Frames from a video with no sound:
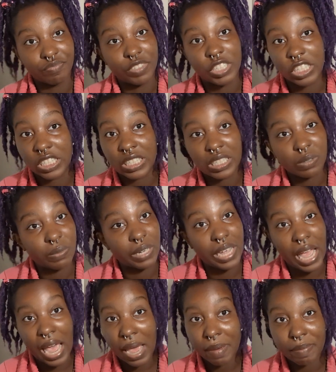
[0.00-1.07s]
just see what
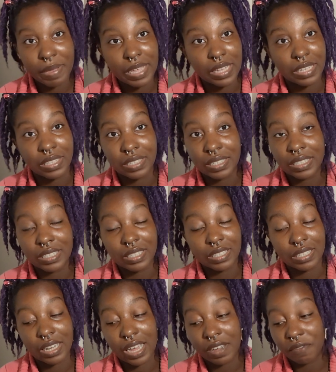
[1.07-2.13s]
happens.
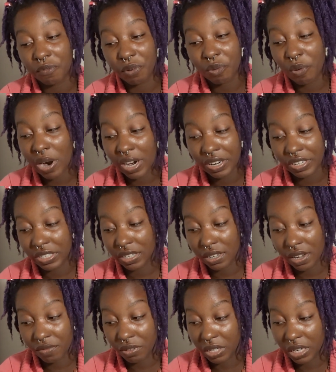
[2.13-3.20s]
Life requires a
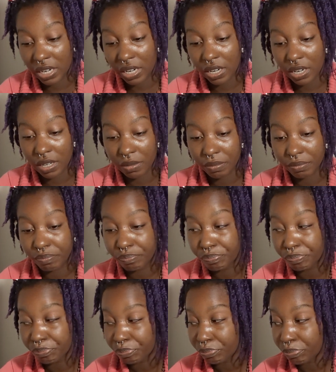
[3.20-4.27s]
level of
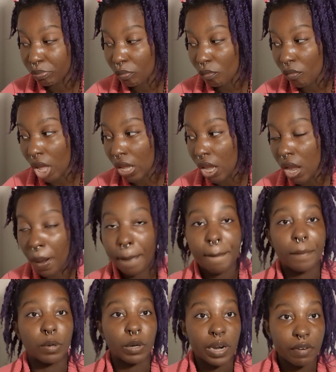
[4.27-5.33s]

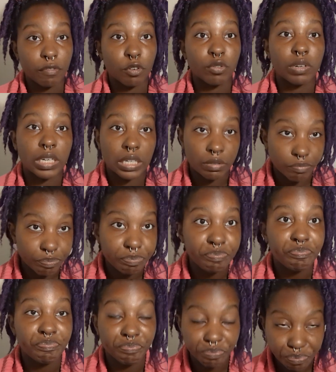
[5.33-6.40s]
bravery.
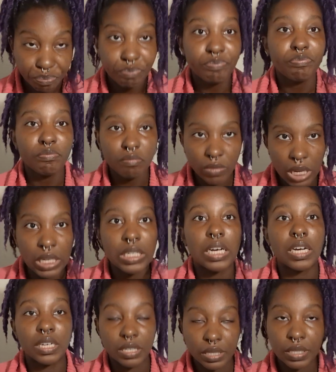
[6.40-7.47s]
It
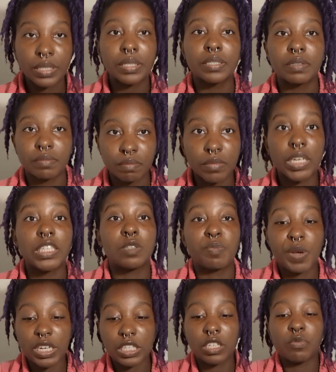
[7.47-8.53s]
does.
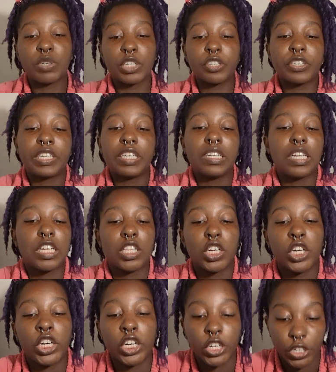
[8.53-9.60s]
Especially when you're healing the
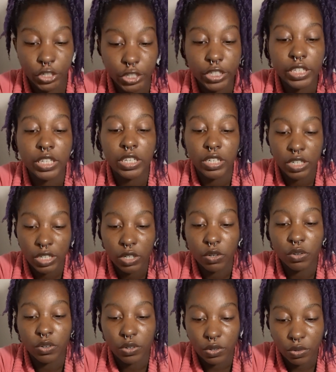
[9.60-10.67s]
hurt,
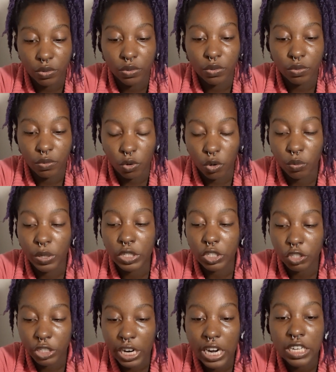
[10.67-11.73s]
or when
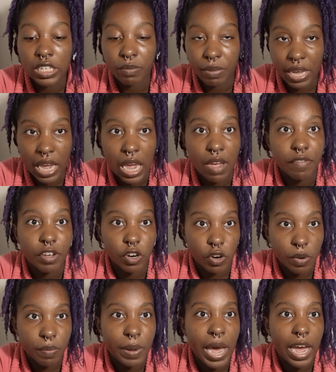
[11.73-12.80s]
you're changing behavior
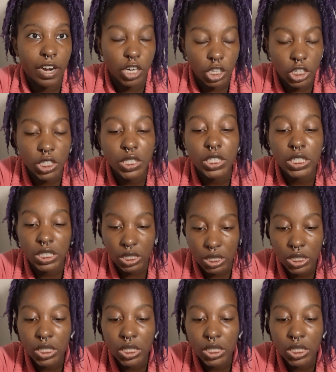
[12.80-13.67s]
and patterns.